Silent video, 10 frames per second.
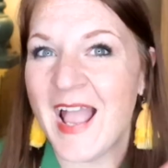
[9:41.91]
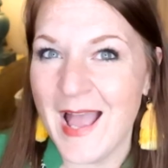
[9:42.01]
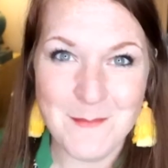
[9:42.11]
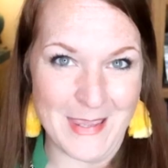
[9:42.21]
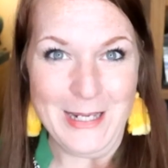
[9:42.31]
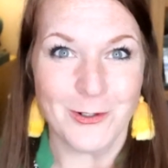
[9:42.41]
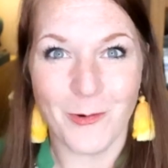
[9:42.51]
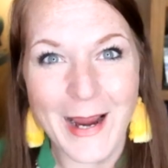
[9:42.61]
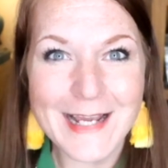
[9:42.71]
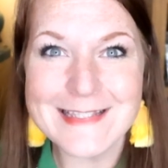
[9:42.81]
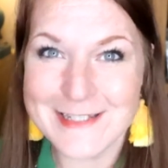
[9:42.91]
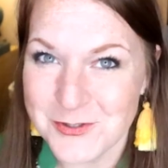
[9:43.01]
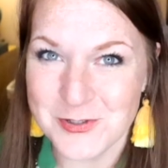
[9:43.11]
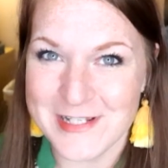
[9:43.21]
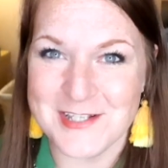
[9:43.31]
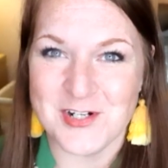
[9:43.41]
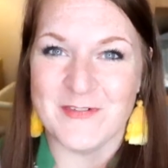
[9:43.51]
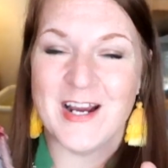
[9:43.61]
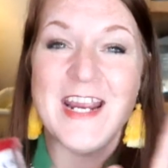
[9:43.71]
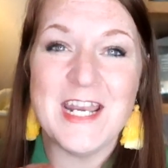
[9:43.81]
I mean, Grand Central Station
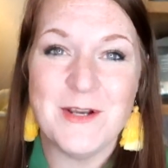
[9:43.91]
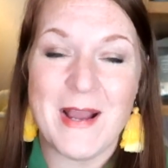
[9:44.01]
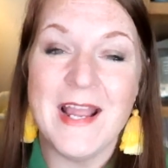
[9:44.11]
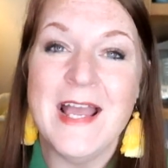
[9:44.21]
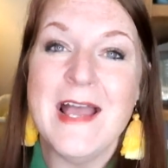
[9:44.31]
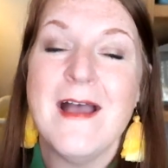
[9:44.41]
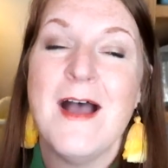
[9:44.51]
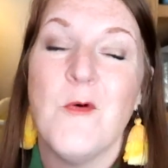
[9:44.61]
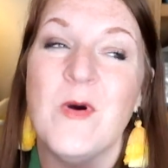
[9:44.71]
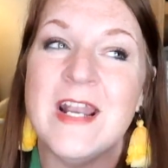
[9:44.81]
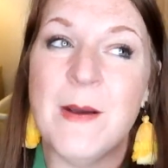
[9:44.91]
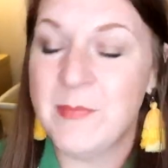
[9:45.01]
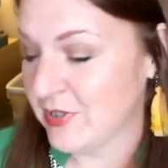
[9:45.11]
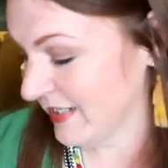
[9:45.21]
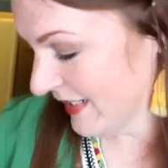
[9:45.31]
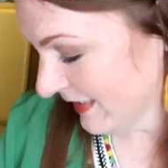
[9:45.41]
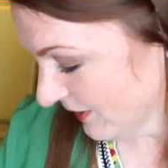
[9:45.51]
over here. Anyway, when I put it in